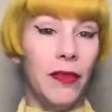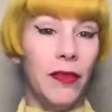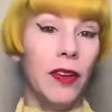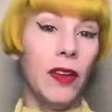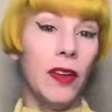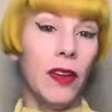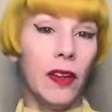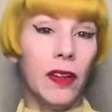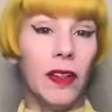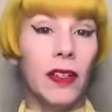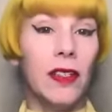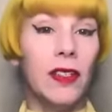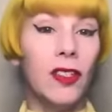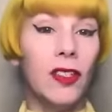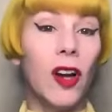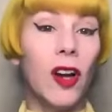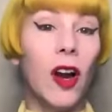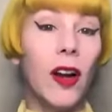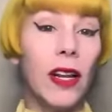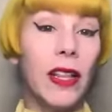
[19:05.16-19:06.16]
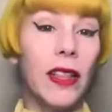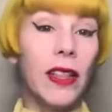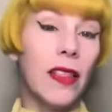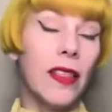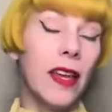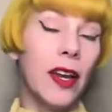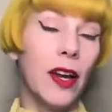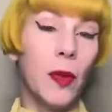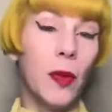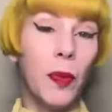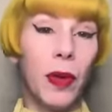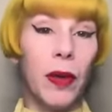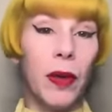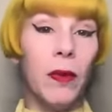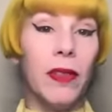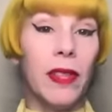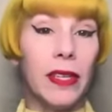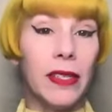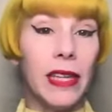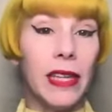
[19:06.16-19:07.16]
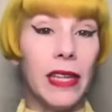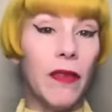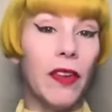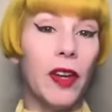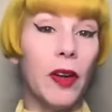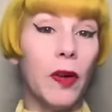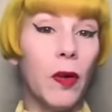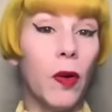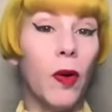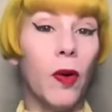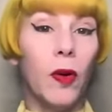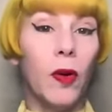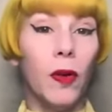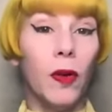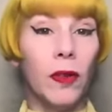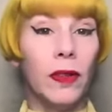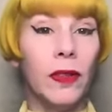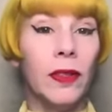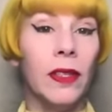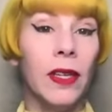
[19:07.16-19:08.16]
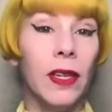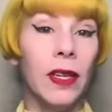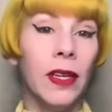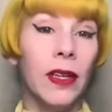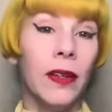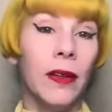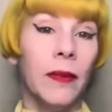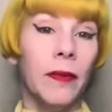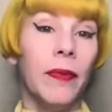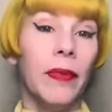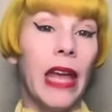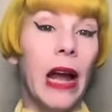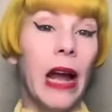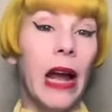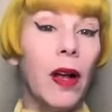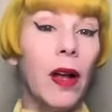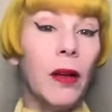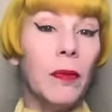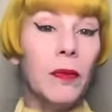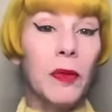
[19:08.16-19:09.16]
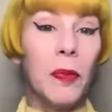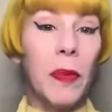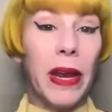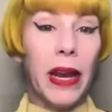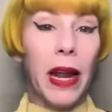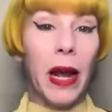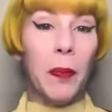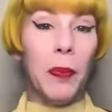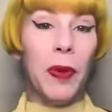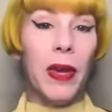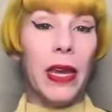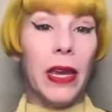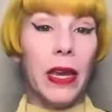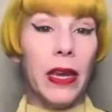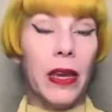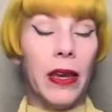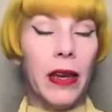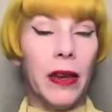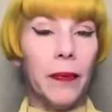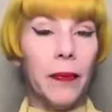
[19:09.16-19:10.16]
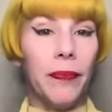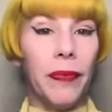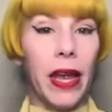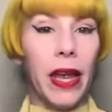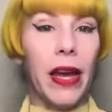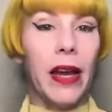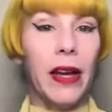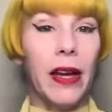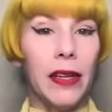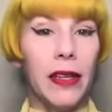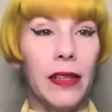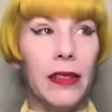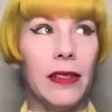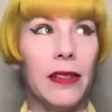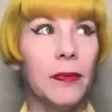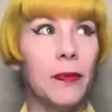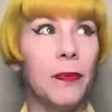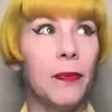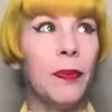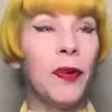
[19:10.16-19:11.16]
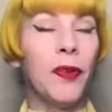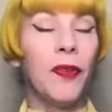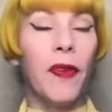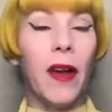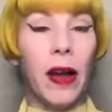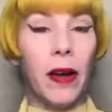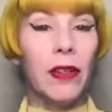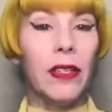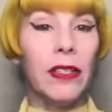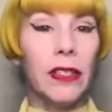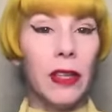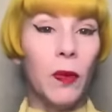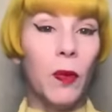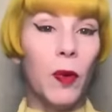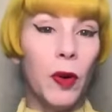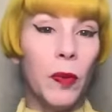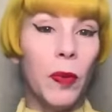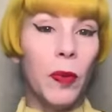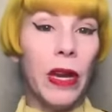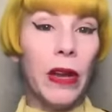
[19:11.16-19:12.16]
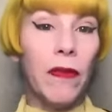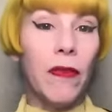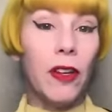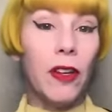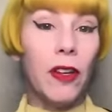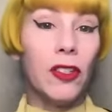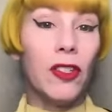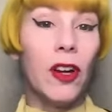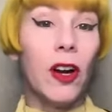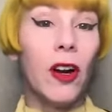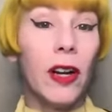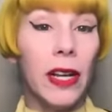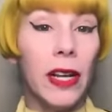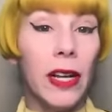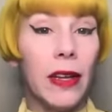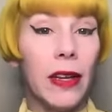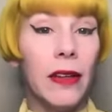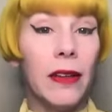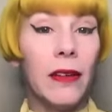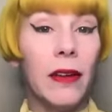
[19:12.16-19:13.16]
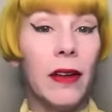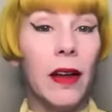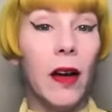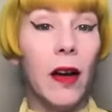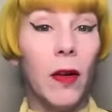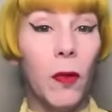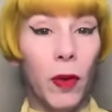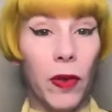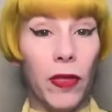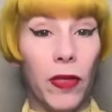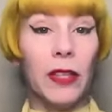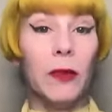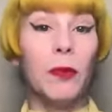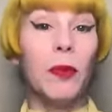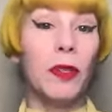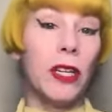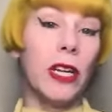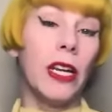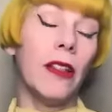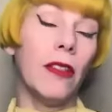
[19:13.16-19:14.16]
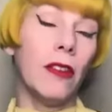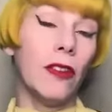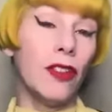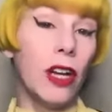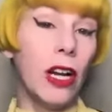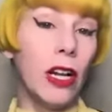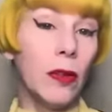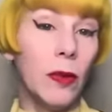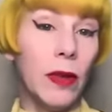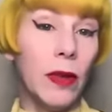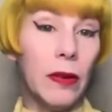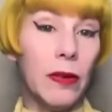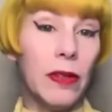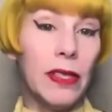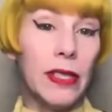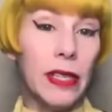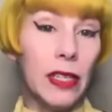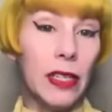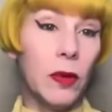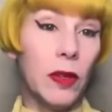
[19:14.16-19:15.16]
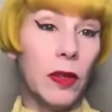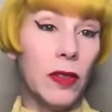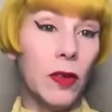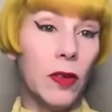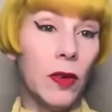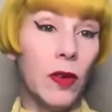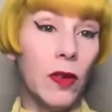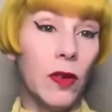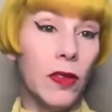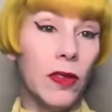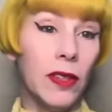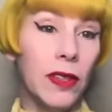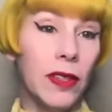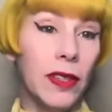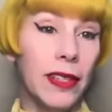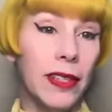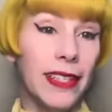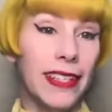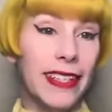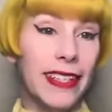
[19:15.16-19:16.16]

then if you're starting the therapy with a 7-year-old, the outcomes may not be as profound as it would be if you had started with this particular child when they were 6 months old.